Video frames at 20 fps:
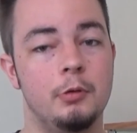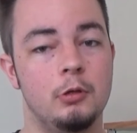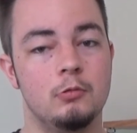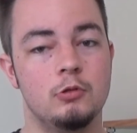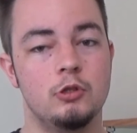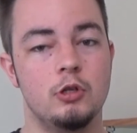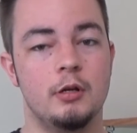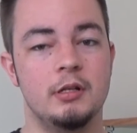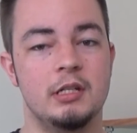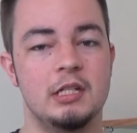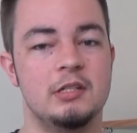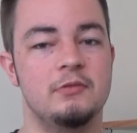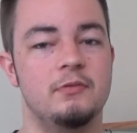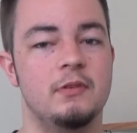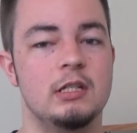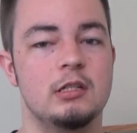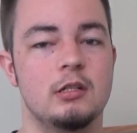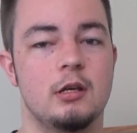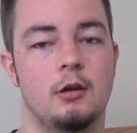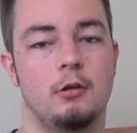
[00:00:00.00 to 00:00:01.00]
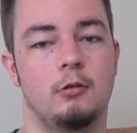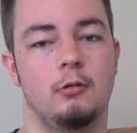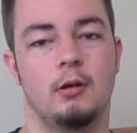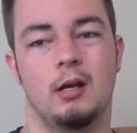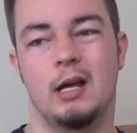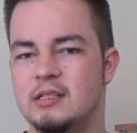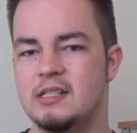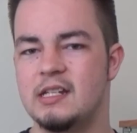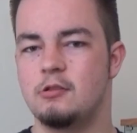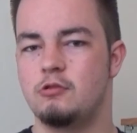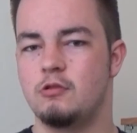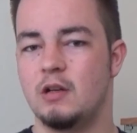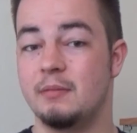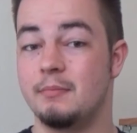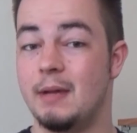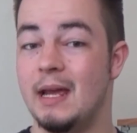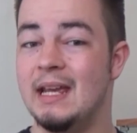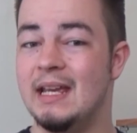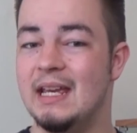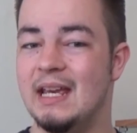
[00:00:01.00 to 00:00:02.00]
Enjoyed this video. I'm considering
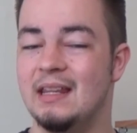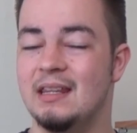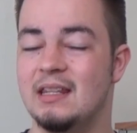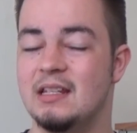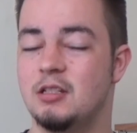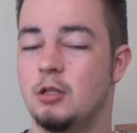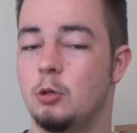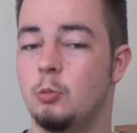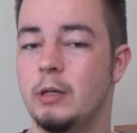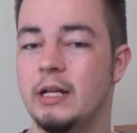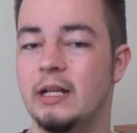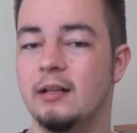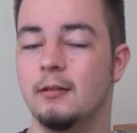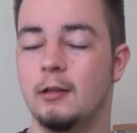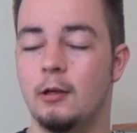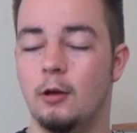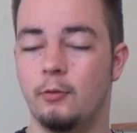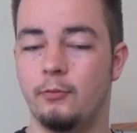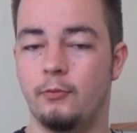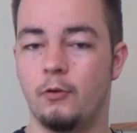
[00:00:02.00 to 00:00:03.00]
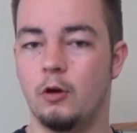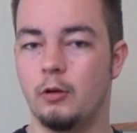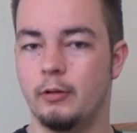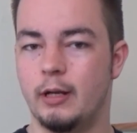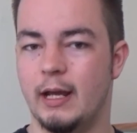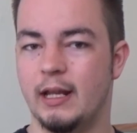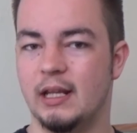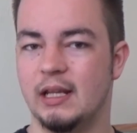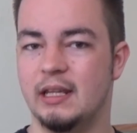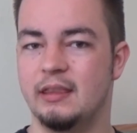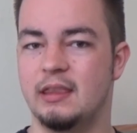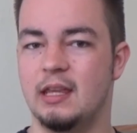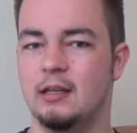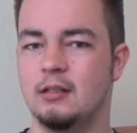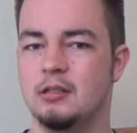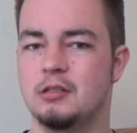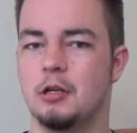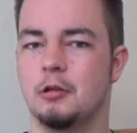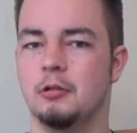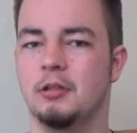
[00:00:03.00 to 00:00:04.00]
making this a weekly or fortnightly
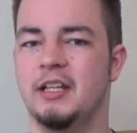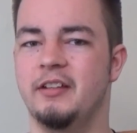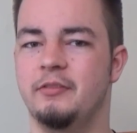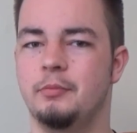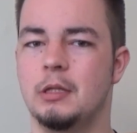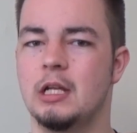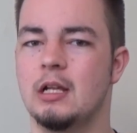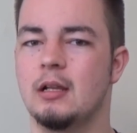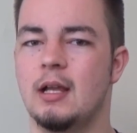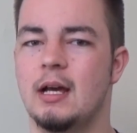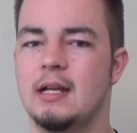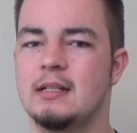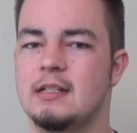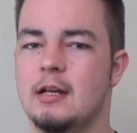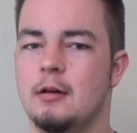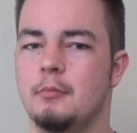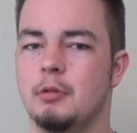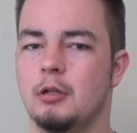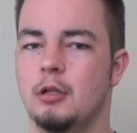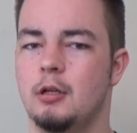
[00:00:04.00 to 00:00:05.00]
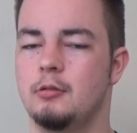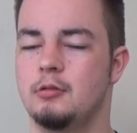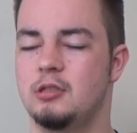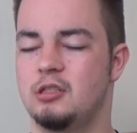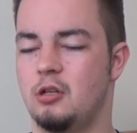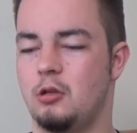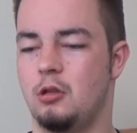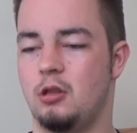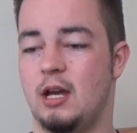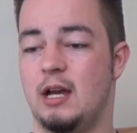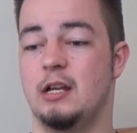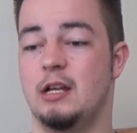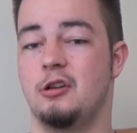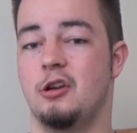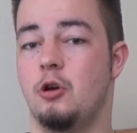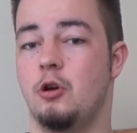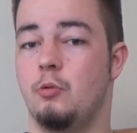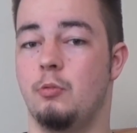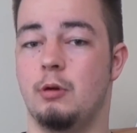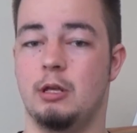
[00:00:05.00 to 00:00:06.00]
thing, so leave me a like down below so that I
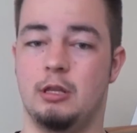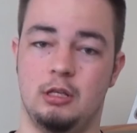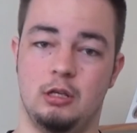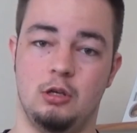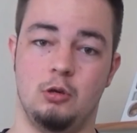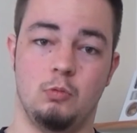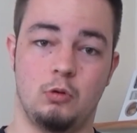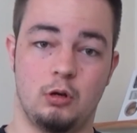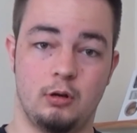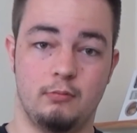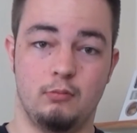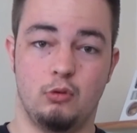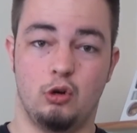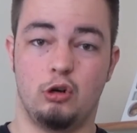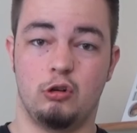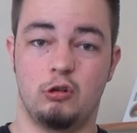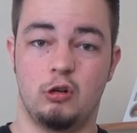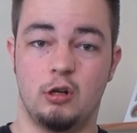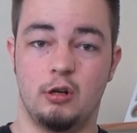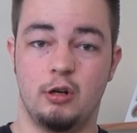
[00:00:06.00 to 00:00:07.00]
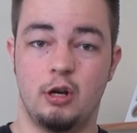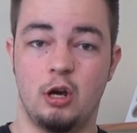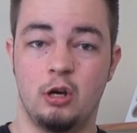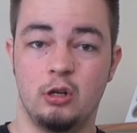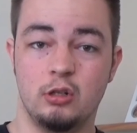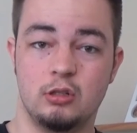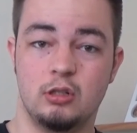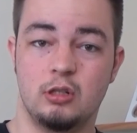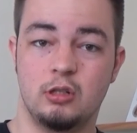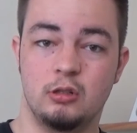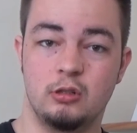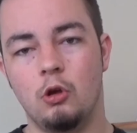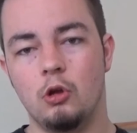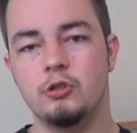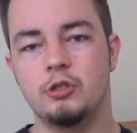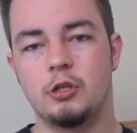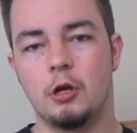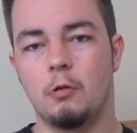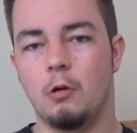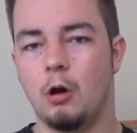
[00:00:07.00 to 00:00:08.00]
know whether you want more or not.
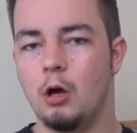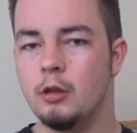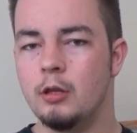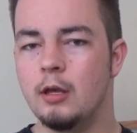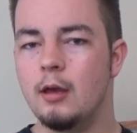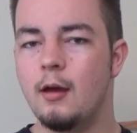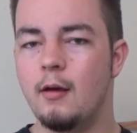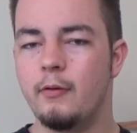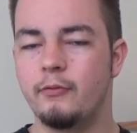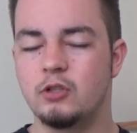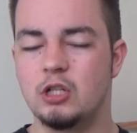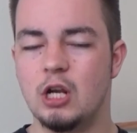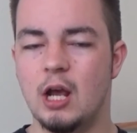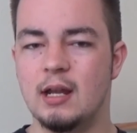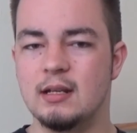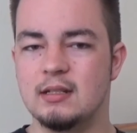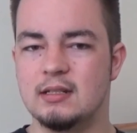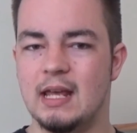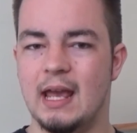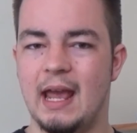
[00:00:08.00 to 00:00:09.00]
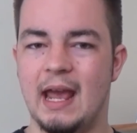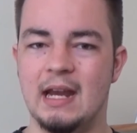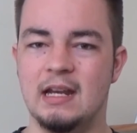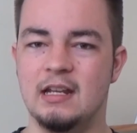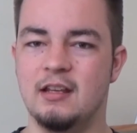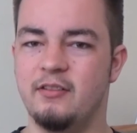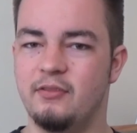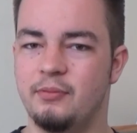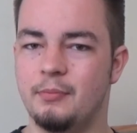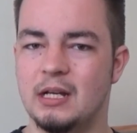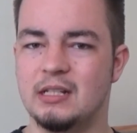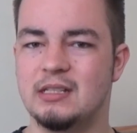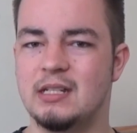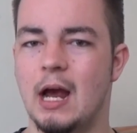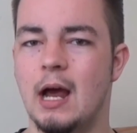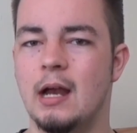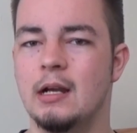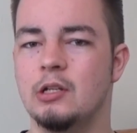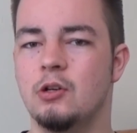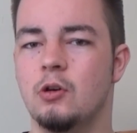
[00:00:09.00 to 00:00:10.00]
Also, on the off chance that any of my
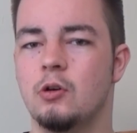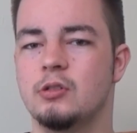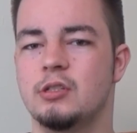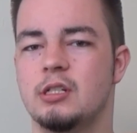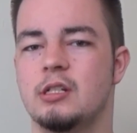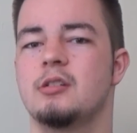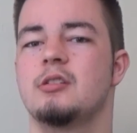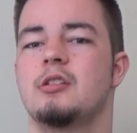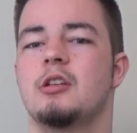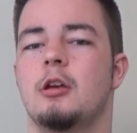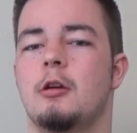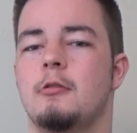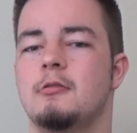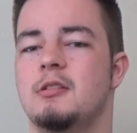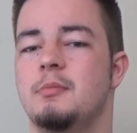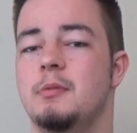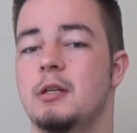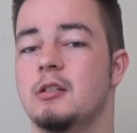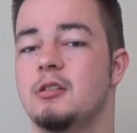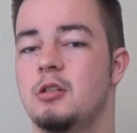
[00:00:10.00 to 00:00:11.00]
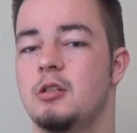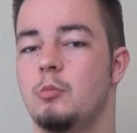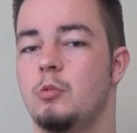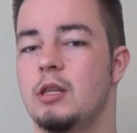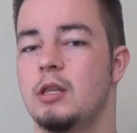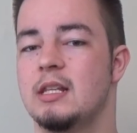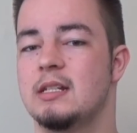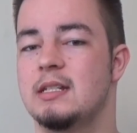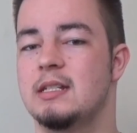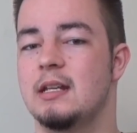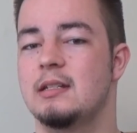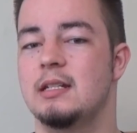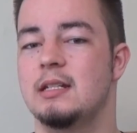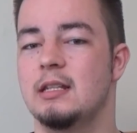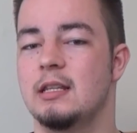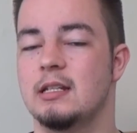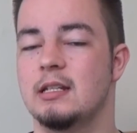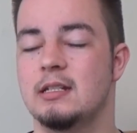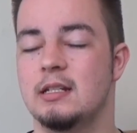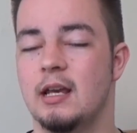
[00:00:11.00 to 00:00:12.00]
tiny audience are going to be at Summer in the City
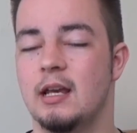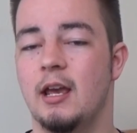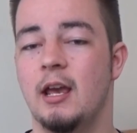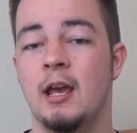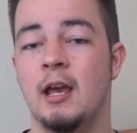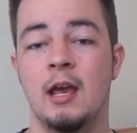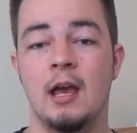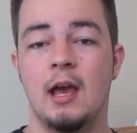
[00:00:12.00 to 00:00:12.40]
this year,